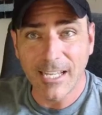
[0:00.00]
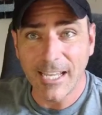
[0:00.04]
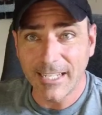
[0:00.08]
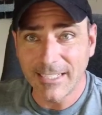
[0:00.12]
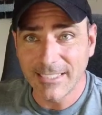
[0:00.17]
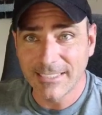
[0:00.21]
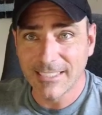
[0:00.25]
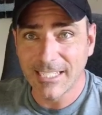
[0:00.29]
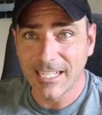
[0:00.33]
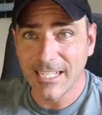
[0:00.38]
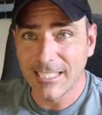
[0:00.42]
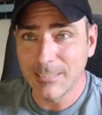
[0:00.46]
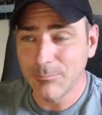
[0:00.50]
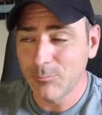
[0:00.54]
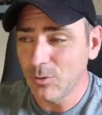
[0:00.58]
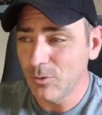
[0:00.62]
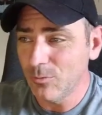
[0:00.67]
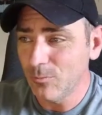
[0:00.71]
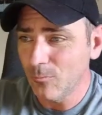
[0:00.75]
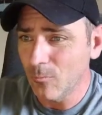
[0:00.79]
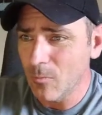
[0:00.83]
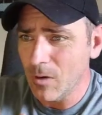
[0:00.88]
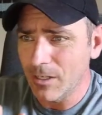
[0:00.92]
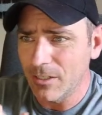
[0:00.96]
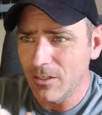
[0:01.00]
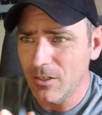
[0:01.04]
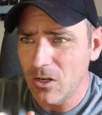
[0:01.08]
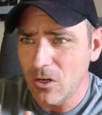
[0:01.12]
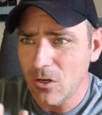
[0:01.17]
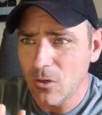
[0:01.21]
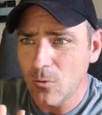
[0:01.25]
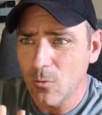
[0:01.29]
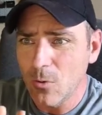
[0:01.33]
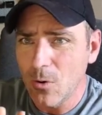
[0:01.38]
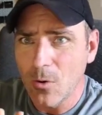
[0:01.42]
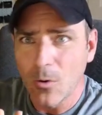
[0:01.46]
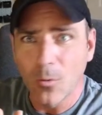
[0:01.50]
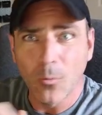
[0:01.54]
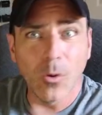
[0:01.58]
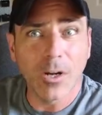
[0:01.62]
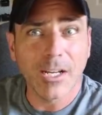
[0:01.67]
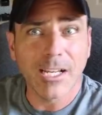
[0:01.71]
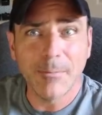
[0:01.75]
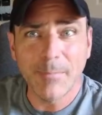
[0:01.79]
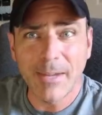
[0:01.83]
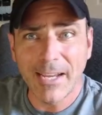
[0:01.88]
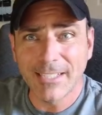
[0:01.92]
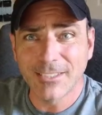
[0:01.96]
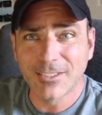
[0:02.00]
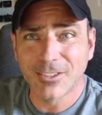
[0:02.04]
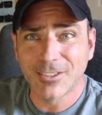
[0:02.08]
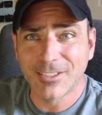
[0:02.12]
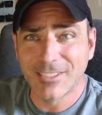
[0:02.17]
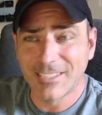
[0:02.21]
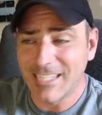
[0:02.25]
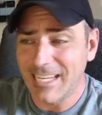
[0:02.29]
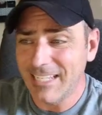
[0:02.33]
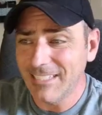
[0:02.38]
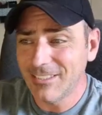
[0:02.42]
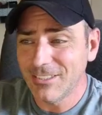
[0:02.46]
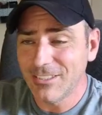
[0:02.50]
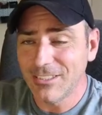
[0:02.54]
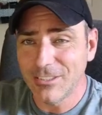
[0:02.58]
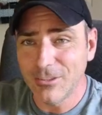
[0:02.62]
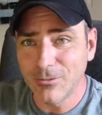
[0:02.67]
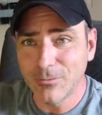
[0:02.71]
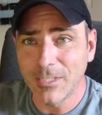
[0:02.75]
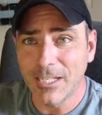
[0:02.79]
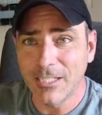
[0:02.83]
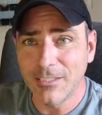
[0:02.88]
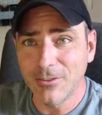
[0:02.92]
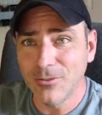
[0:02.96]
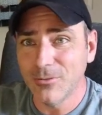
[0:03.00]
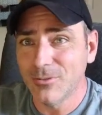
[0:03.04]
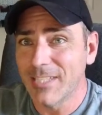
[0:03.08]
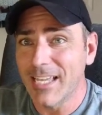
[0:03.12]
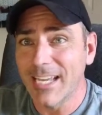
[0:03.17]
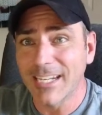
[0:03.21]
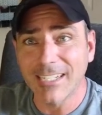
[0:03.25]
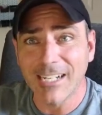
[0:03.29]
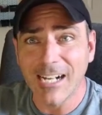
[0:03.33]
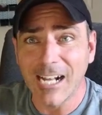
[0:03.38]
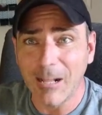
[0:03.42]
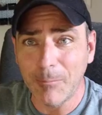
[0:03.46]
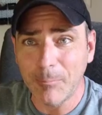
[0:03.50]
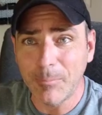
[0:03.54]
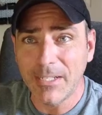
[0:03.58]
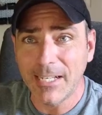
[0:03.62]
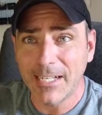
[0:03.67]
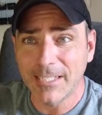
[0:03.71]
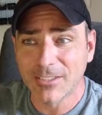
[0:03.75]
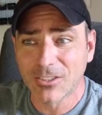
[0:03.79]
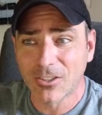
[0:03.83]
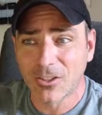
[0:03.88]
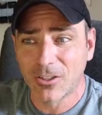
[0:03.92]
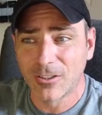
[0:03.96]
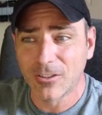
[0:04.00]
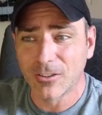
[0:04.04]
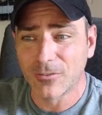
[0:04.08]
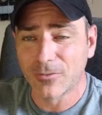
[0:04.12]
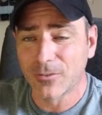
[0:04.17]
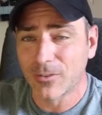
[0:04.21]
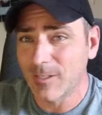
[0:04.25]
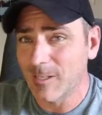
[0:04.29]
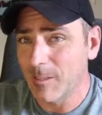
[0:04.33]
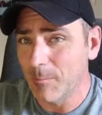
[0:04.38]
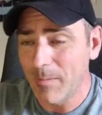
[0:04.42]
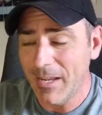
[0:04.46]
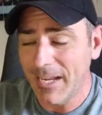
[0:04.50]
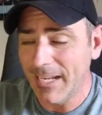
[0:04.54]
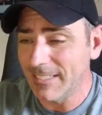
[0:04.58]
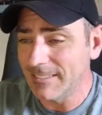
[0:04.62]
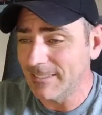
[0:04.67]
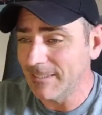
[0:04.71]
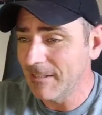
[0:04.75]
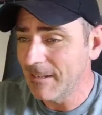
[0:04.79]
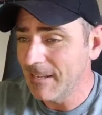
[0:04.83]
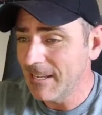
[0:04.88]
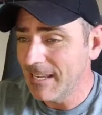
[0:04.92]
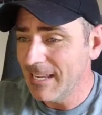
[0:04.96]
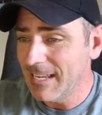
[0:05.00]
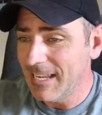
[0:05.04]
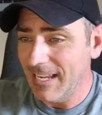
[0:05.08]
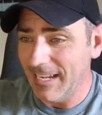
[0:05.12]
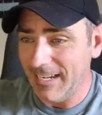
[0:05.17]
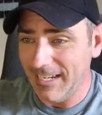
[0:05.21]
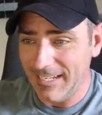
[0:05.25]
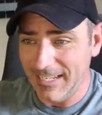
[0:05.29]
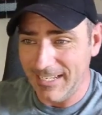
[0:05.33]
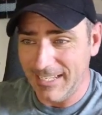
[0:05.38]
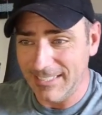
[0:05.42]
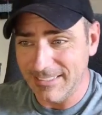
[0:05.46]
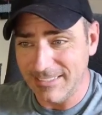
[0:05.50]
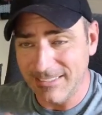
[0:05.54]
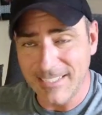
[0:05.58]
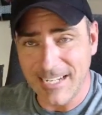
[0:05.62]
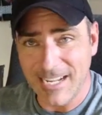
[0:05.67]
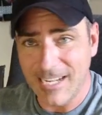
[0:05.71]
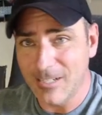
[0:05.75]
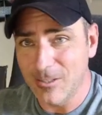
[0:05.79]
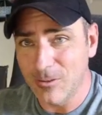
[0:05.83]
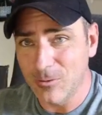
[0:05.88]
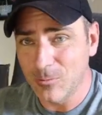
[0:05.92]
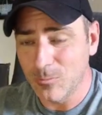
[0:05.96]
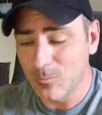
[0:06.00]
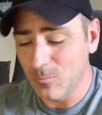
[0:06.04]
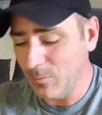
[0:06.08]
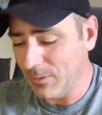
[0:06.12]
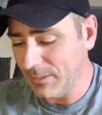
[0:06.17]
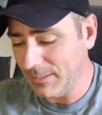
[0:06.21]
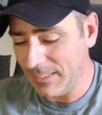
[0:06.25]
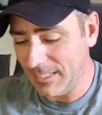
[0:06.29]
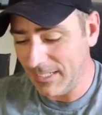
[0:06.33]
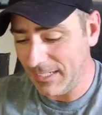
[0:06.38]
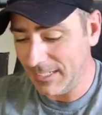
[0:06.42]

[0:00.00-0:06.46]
Anytime you want to know what commands are sent, you can use that copy as curl for a command, And now we